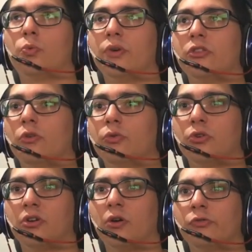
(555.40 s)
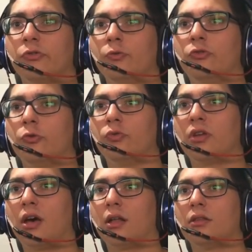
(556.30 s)
your window you can also do
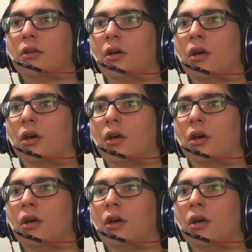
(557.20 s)
that